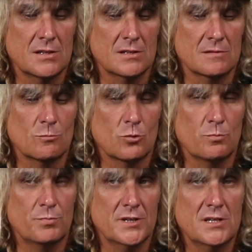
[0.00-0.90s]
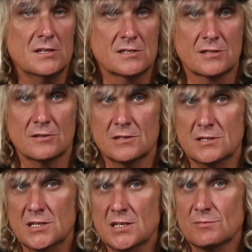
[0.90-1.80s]
It will be his
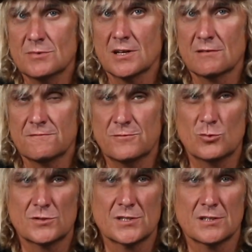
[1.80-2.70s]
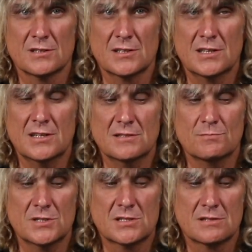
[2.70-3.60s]
third year, but unfortunately
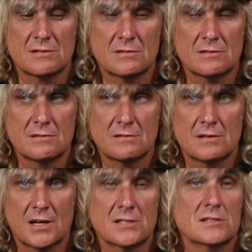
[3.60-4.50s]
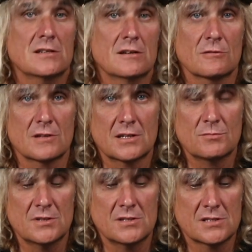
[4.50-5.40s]
he's missed, actually no, it'll
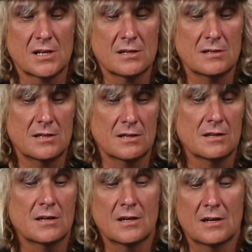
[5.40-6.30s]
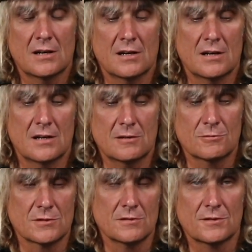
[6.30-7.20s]
only be his second year. He
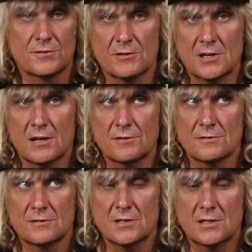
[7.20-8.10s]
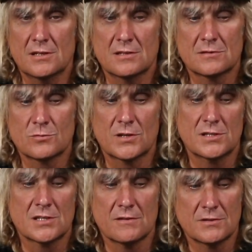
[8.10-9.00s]
was on the 300 in
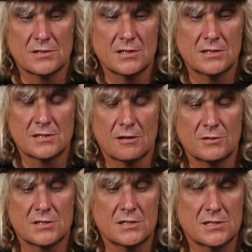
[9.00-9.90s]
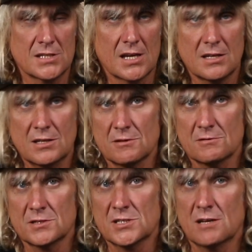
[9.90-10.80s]
2017. So it's his second year
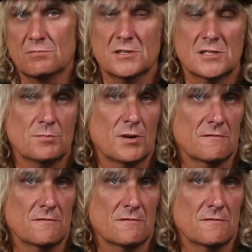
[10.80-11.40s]
in the championship.